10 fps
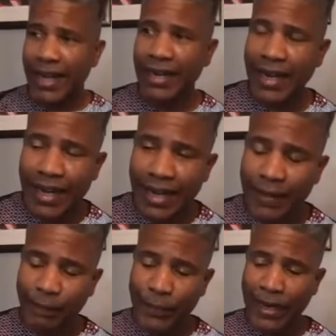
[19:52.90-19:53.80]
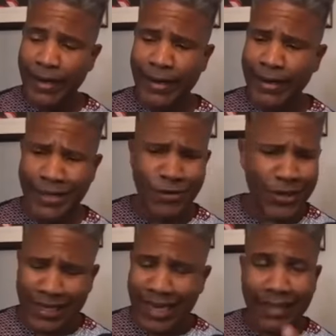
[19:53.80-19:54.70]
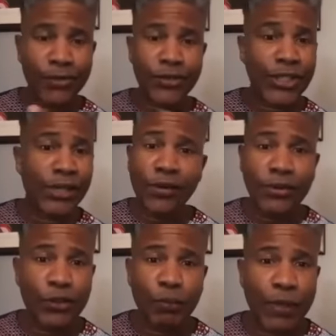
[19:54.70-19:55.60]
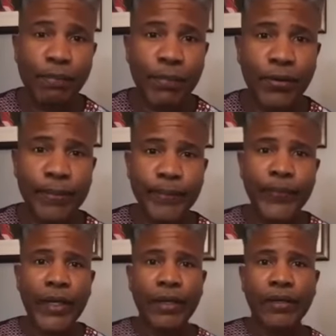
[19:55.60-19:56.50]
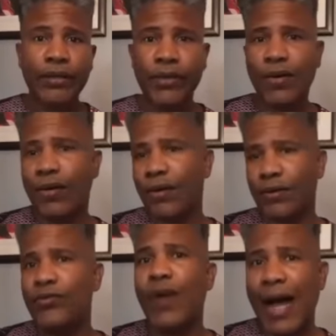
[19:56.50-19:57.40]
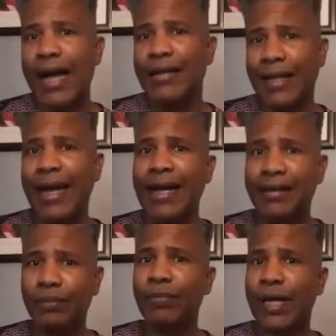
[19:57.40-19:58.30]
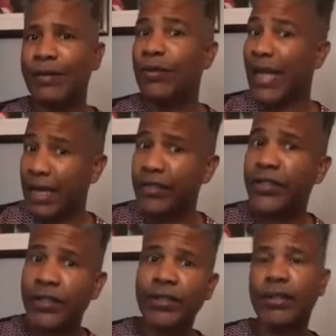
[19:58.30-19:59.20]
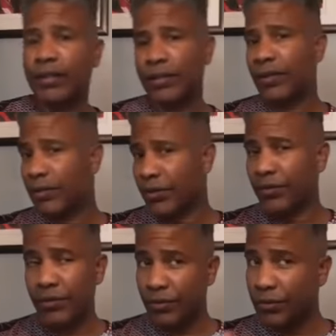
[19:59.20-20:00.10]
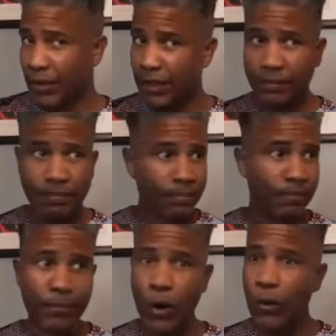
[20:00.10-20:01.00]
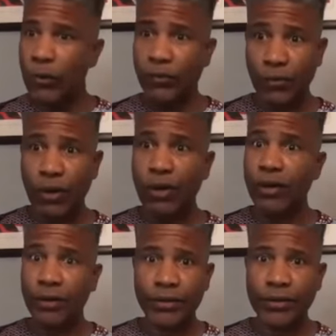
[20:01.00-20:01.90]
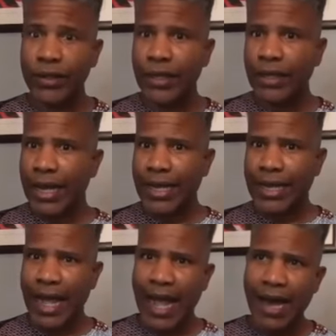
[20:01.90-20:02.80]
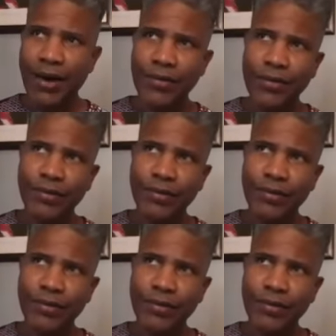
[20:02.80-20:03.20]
And you could get to see all these people. So you add that education and, you know, you see both worlds and how